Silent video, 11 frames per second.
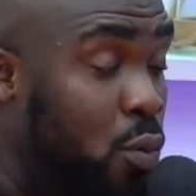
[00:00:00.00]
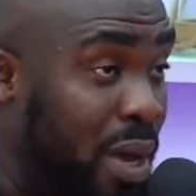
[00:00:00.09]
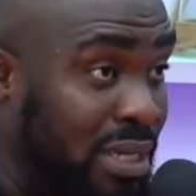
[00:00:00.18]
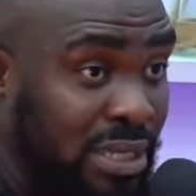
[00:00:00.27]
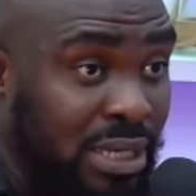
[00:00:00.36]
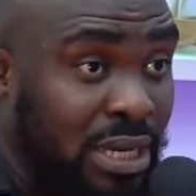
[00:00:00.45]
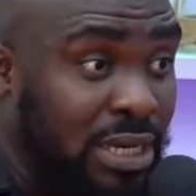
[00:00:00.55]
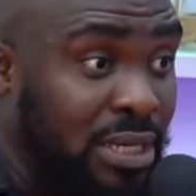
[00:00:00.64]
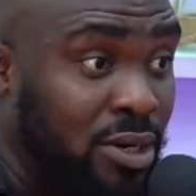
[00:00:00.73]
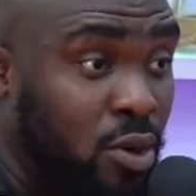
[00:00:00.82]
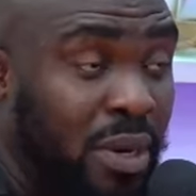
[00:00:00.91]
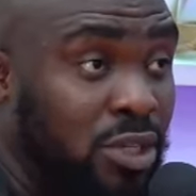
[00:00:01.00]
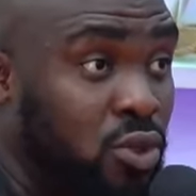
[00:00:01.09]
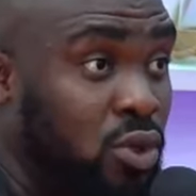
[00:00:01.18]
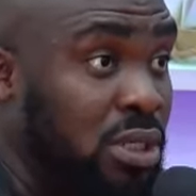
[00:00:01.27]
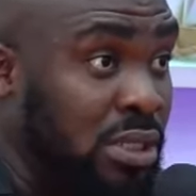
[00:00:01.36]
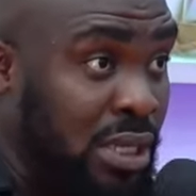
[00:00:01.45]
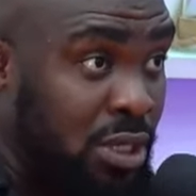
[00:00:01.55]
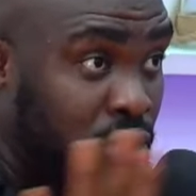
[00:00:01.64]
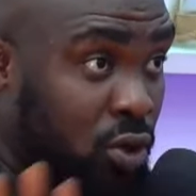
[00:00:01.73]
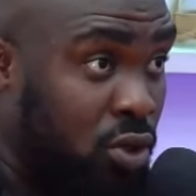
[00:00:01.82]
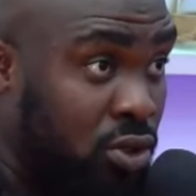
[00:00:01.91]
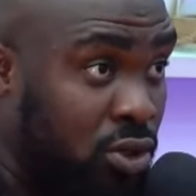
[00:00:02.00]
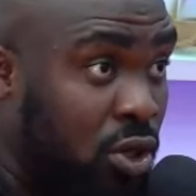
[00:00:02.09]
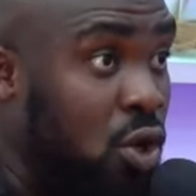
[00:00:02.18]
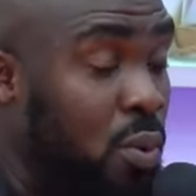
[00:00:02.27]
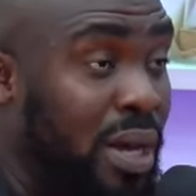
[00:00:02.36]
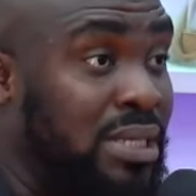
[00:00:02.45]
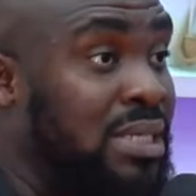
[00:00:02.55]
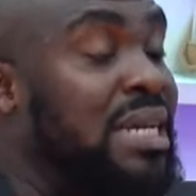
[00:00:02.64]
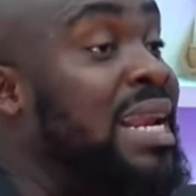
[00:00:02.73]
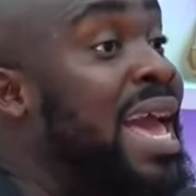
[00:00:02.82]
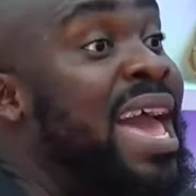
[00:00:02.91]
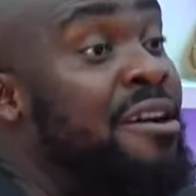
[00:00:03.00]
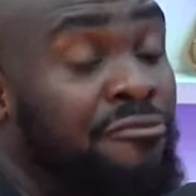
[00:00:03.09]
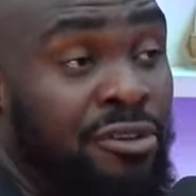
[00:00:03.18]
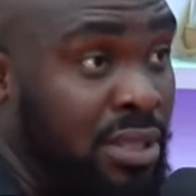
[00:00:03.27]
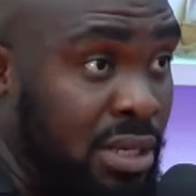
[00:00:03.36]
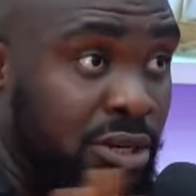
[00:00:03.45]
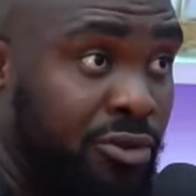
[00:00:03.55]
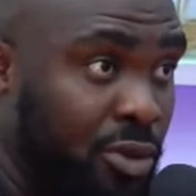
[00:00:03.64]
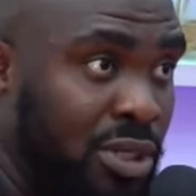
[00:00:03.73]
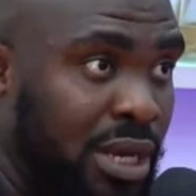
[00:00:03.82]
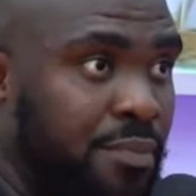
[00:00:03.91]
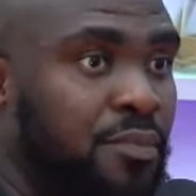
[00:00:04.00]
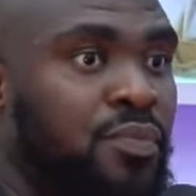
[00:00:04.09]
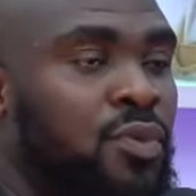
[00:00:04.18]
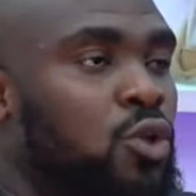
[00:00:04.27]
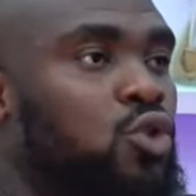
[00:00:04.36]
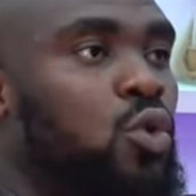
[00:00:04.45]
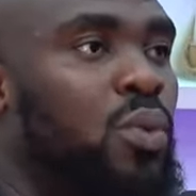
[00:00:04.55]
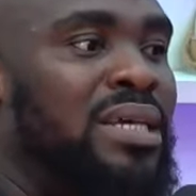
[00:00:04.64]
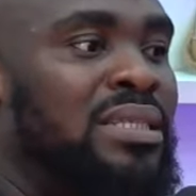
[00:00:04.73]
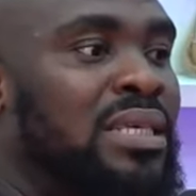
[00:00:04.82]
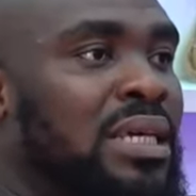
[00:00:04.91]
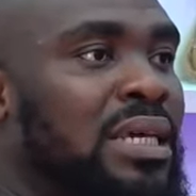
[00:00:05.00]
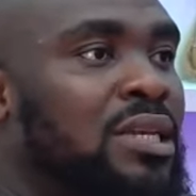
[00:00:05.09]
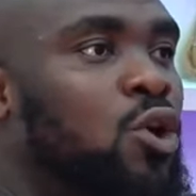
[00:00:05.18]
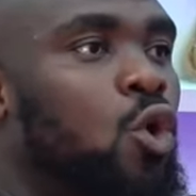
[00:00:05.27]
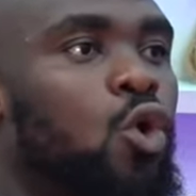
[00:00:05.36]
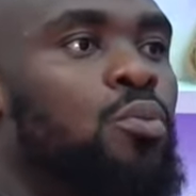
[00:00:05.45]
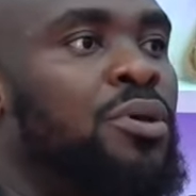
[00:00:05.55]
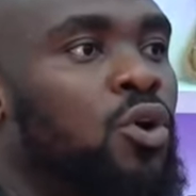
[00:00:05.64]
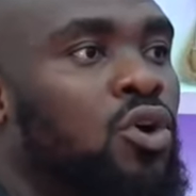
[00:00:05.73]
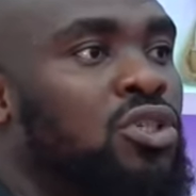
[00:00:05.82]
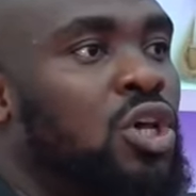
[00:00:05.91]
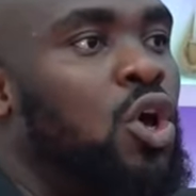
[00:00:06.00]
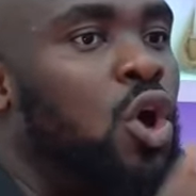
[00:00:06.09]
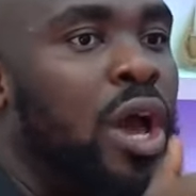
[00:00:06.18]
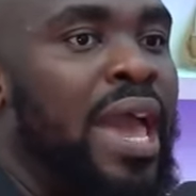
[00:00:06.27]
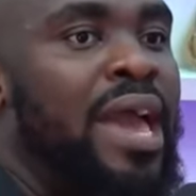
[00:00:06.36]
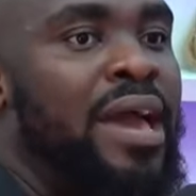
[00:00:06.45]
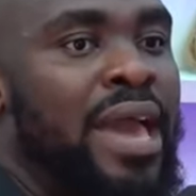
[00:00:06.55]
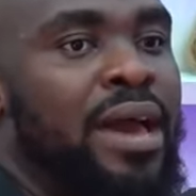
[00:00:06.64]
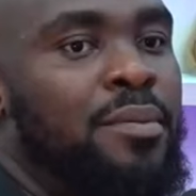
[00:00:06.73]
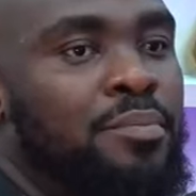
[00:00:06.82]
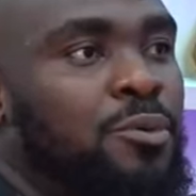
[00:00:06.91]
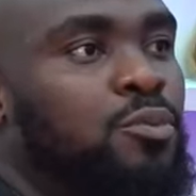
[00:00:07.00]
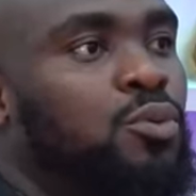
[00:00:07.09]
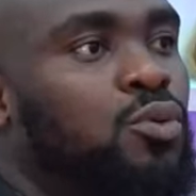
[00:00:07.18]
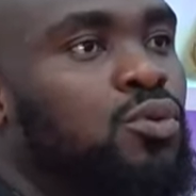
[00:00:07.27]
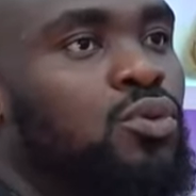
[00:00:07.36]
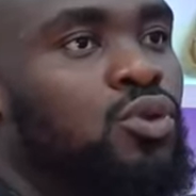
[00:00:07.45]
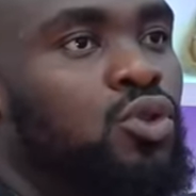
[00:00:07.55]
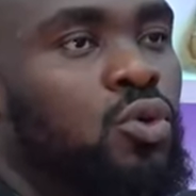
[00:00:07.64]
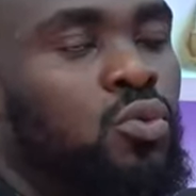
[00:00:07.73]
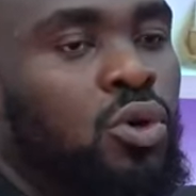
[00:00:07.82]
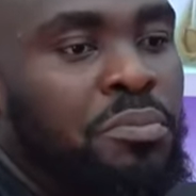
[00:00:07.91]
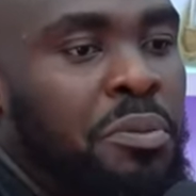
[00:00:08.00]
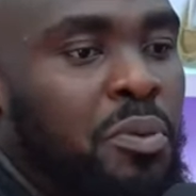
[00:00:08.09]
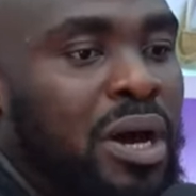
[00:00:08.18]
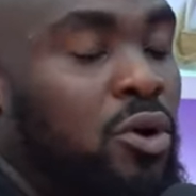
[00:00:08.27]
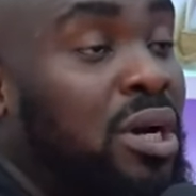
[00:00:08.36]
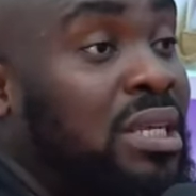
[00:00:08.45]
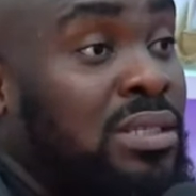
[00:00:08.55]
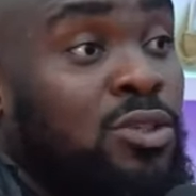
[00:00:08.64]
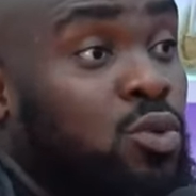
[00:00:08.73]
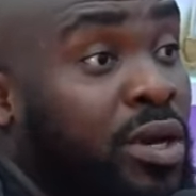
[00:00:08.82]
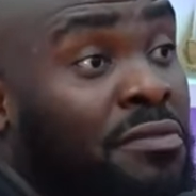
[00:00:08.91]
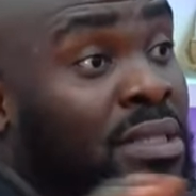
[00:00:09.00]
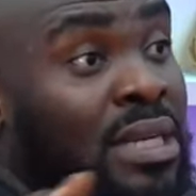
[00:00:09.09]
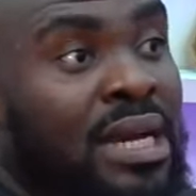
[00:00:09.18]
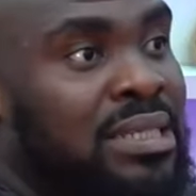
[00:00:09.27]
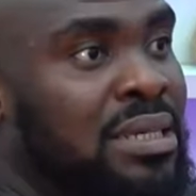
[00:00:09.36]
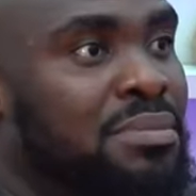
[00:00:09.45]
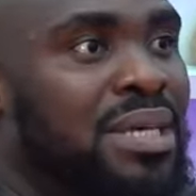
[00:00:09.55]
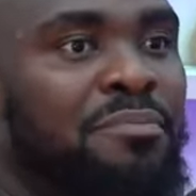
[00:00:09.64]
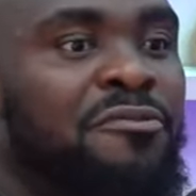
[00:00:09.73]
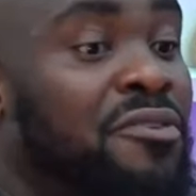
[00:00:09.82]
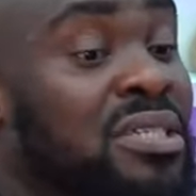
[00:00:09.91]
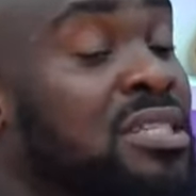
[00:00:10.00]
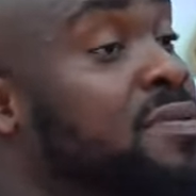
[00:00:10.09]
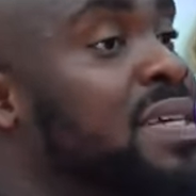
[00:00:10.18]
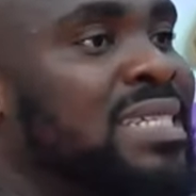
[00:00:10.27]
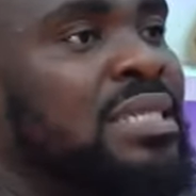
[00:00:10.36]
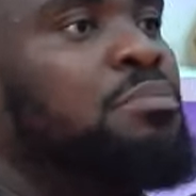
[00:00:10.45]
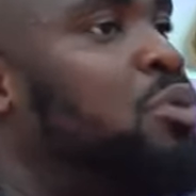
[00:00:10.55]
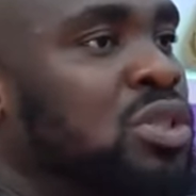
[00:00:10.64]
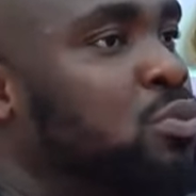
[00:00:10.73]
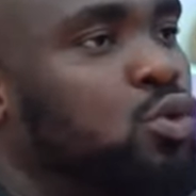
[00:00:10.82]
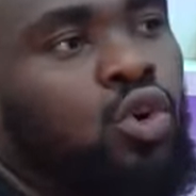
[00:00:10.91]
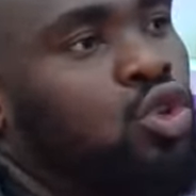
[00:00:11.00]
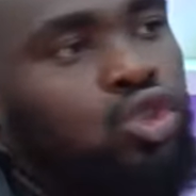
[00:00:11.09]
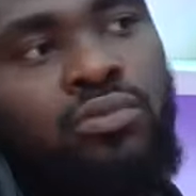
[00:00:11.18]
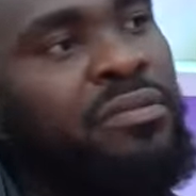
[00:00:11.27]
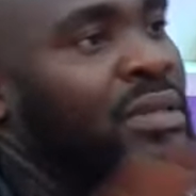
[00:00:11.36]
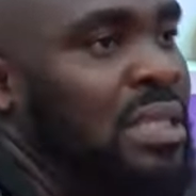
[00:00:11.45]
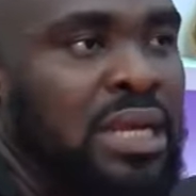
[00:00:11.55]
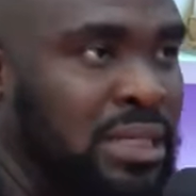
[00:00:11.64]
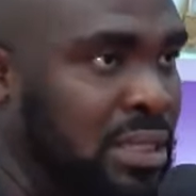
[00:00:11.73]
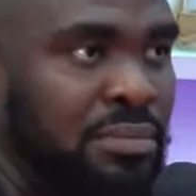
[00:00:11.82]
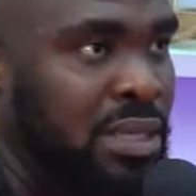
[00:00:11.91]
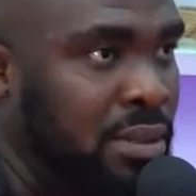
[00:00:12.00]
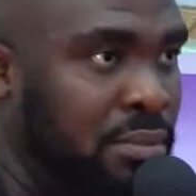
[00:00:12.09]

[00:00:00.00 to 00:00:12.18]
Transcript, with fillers: We are seeing the numbers on the TikToks. We are seeing everything in real time. So we are thinking, oh, because um, people don't want, people are not listening to everything at the same time. First things first, it's impossible to consume everything at the same time.